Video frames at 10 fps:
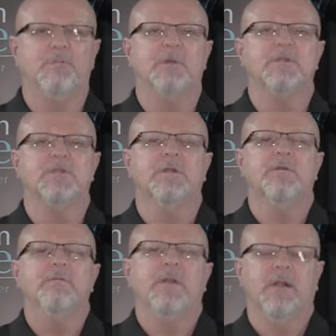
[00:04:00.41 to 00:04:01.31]

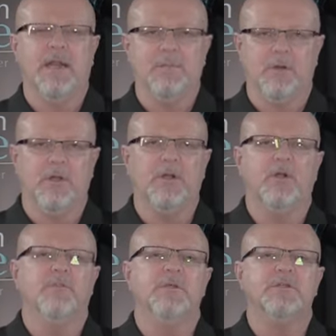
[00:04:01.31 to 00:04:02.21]
mislabel it
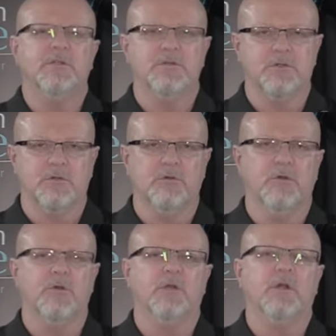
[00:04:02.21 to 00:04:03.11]
or
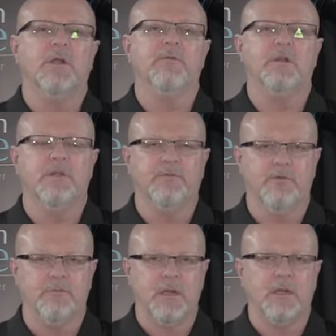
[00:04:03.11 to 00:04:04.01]
misconstrue it or give it a
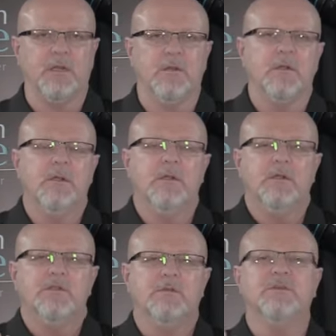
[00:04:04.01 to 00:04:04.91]
different meaning.
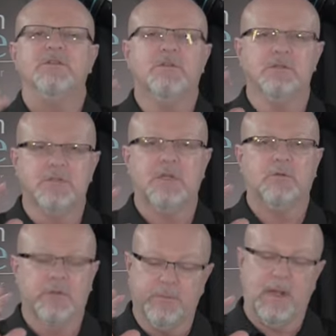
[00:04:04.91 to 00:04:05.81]
So I'm just going to stick
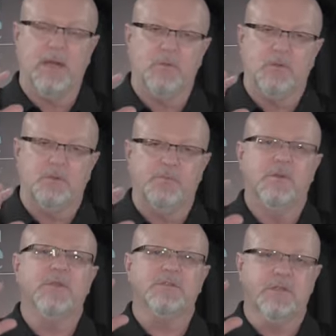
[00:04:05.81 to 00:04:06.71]
with the Bible.
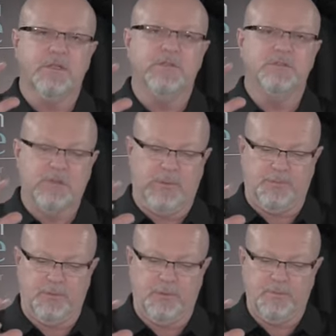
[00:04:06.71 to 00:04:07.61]
It's a
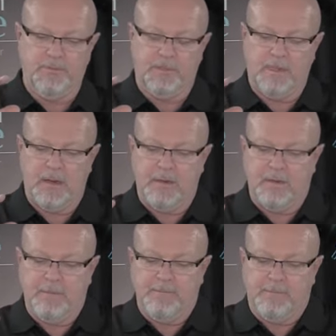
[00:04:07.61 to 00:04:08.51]
shepherd.
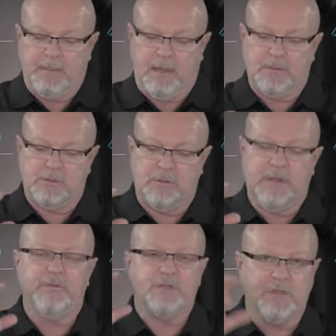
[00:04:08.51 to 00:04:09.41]
And so we
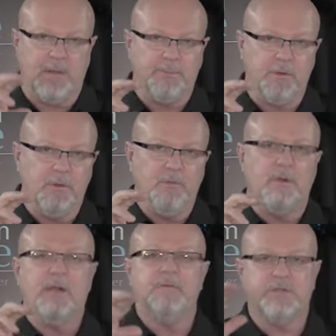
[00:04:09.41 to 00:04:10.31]
have a shepherd,
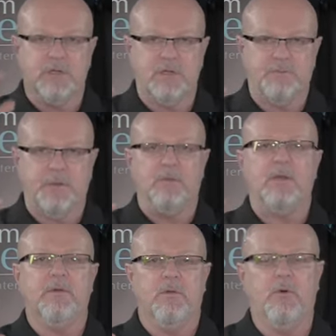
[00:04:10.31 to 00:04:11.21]
we have sheep, and we
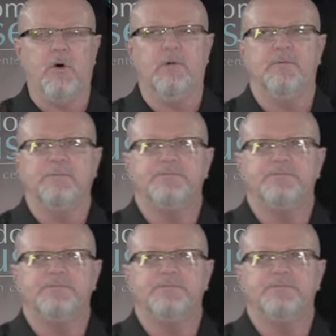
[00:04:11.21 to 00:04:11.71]
have a wolf.